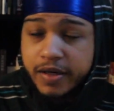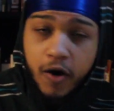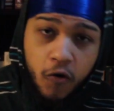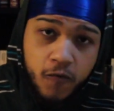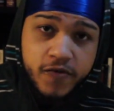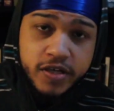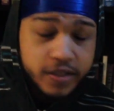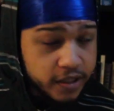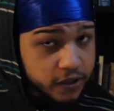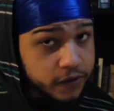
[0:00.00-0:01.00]
in a
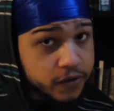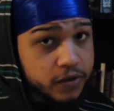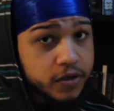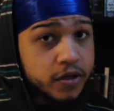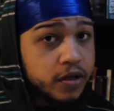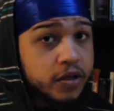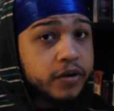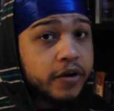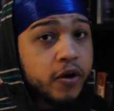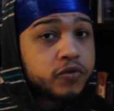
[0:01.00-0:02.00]
COVID year,
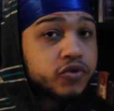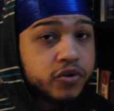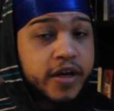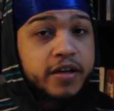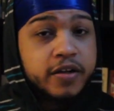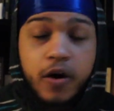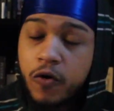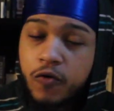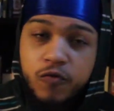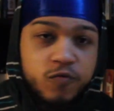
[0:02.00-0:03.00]

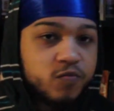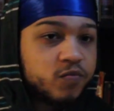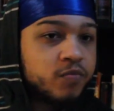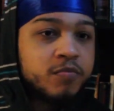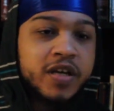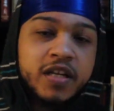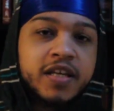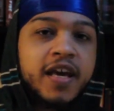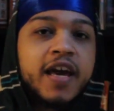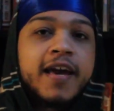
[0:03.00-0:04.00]
no
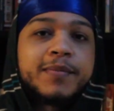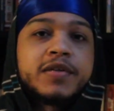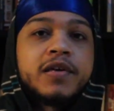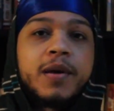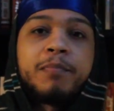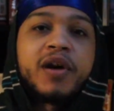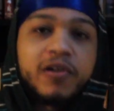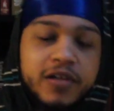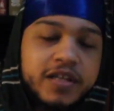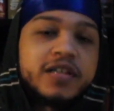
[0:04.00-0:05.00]
mini camps,
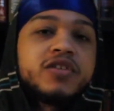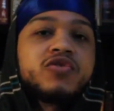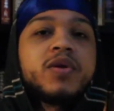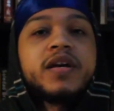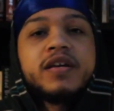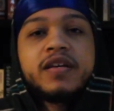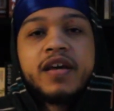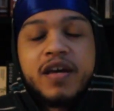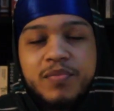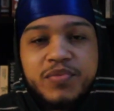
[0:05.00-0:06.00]
barely any
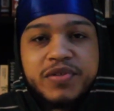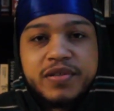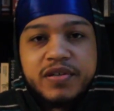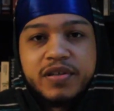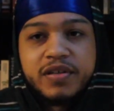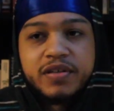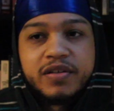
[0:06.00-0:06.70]
training camps.